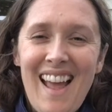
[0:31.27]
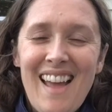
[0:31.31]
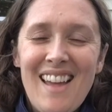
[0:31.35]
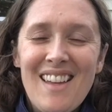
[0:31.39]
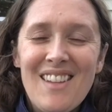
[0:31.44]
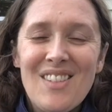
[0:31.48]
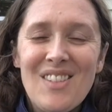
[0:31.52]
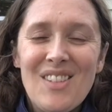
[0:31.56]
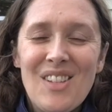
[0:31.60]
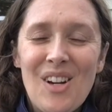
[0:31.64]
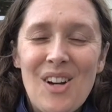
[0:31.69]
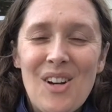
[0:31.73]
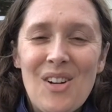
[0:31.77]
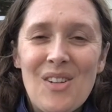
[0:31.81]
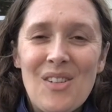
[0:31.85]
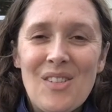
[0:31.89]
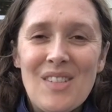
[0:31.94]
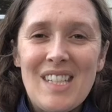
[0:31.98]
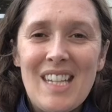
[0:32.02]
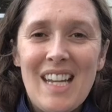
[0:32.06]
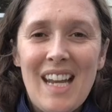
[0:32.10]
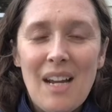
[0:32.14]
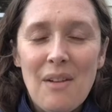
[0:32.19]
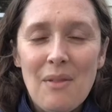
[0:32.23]
So
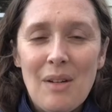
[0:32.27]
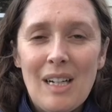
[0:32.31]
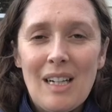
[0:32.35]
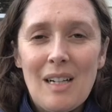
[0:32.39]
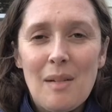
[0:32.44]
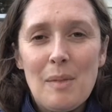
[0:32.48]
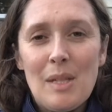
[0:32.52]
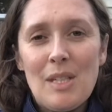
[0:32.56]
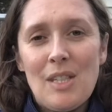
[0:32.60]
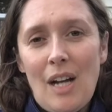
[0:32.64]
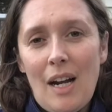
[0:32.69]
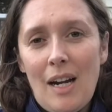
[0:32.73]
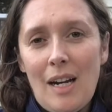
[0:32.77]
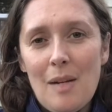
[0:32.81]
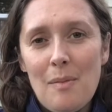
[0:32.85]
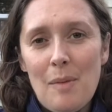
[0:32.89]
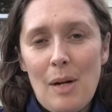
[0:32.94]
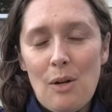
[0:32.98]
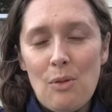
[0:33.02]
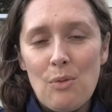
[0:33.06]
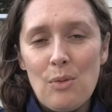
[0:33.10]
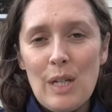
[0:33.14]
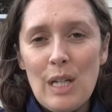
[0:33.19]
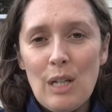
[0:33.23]
today we're going to be talking
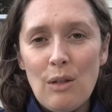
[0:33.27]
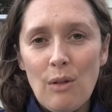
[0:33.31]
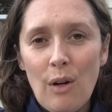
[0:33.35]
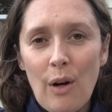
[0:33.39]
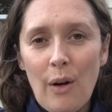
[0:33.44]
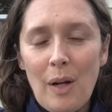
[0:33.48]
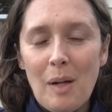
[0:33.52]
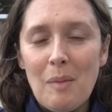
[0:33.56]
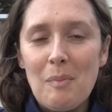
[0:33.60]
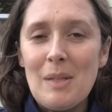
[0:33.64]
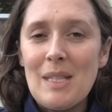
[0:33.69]
about regrowing